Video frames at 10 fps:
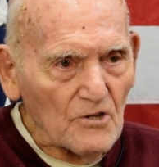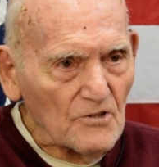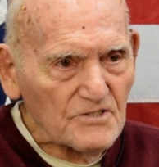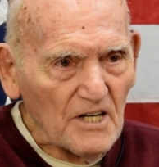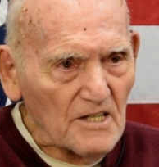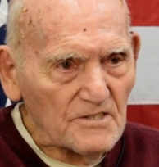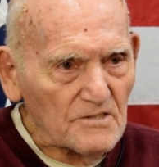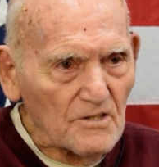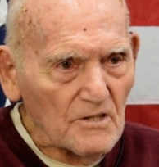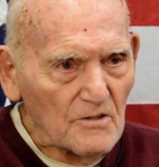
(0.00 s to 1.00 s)
No, his car,
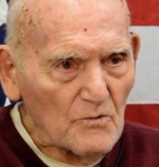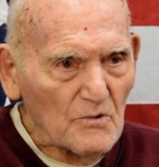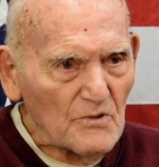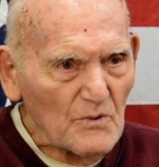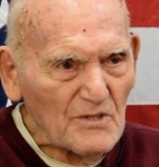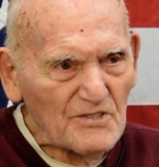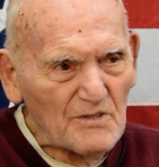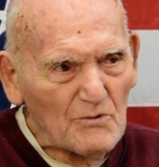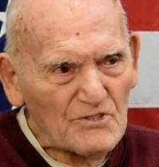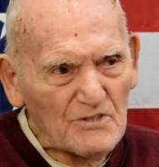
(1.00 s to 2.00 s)
no.
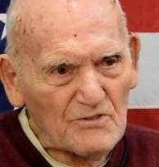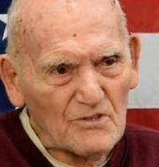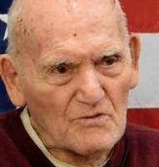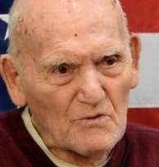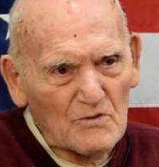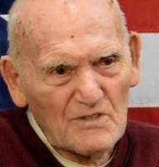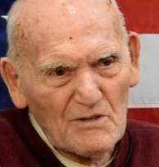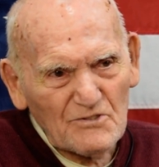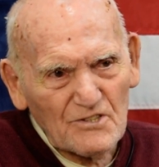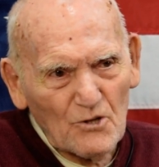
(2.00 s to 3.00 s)
It was
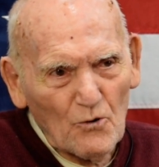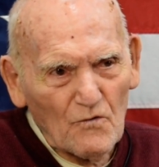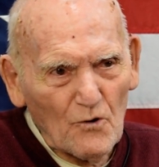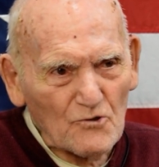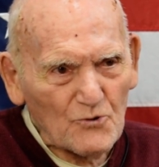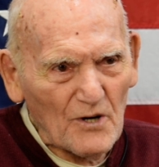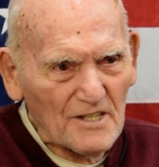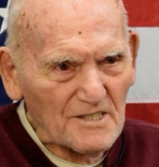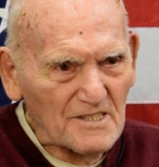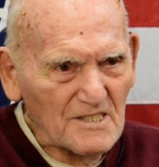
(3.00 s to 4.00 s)
an old
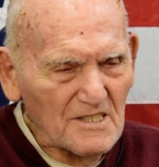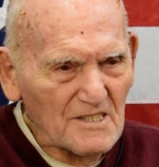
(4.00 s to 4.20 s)
Volkswagen.